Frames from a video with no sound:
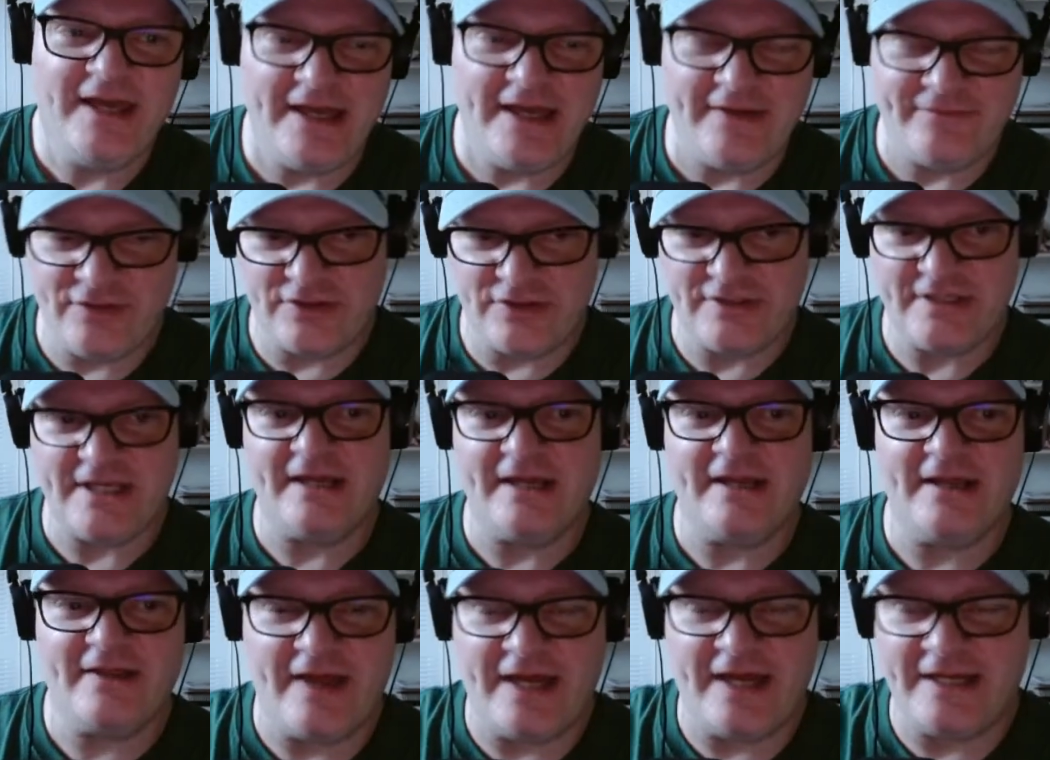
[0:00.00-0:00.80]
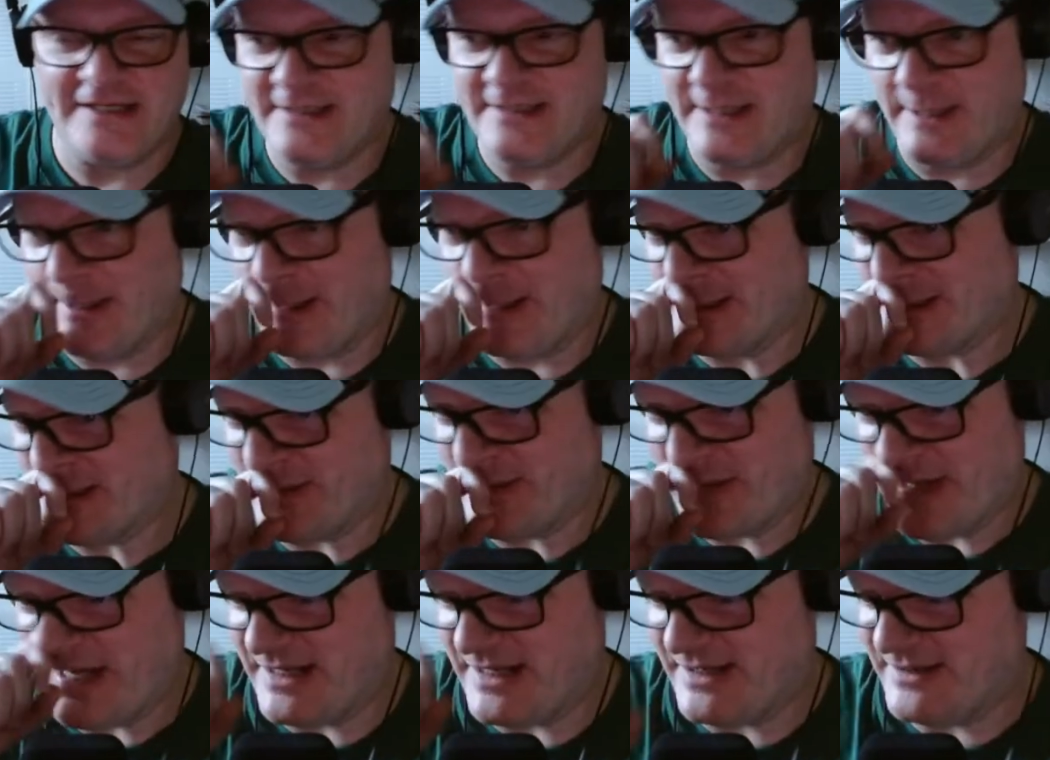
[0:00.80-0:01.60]
If you're telling that to like
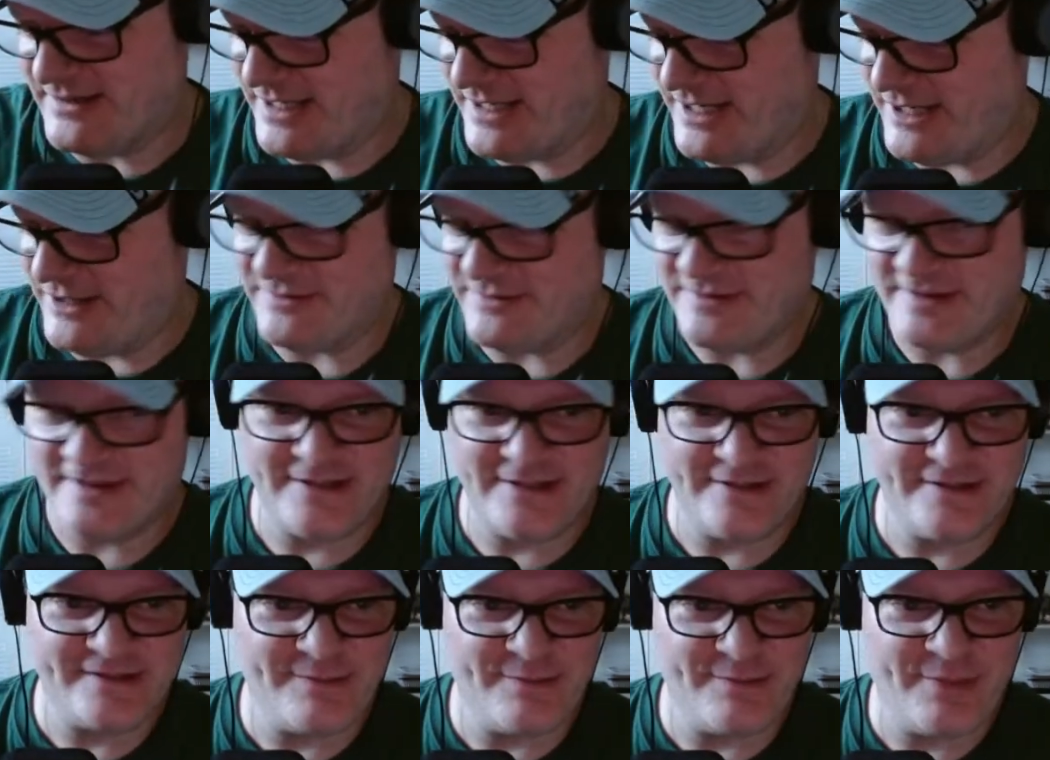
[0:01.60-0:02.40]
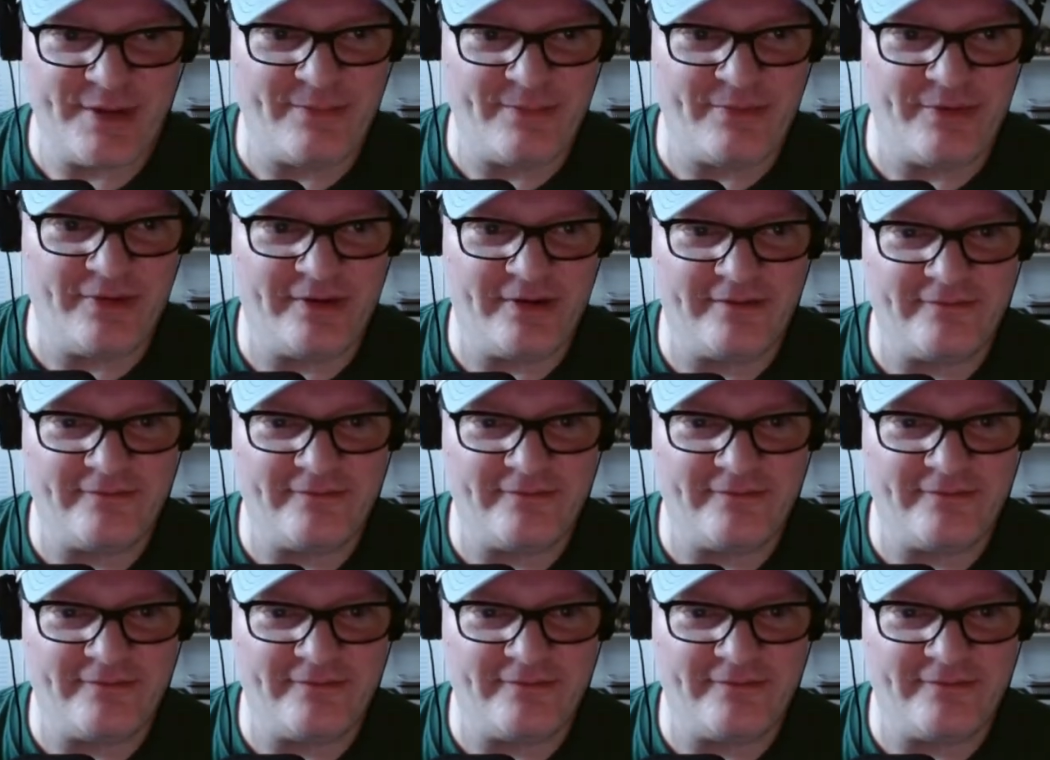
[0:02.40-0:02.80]
some kind of some people